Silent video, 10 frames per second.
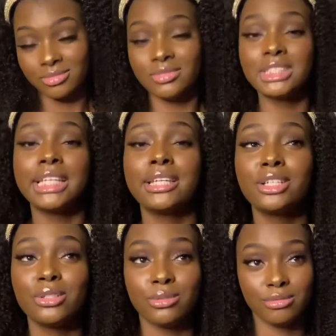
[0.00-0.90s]

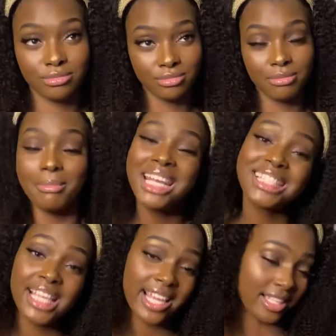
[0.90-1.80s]
Heal.
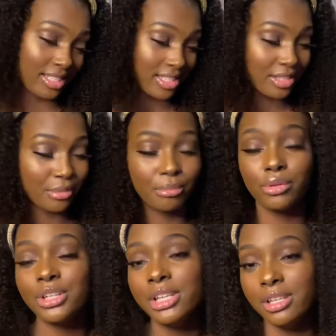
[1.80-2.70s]
Meditate.
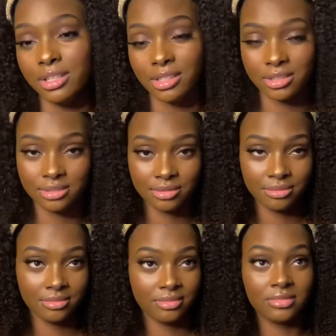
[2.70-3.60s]
Breathe.
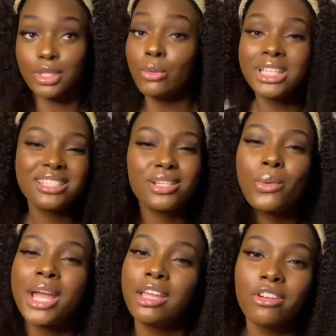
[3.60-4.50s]
Don't get so
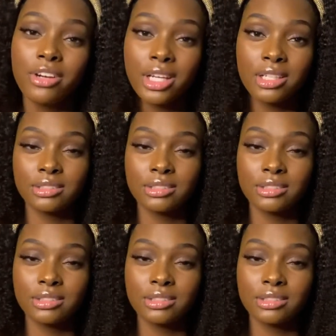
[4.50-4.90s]
angry.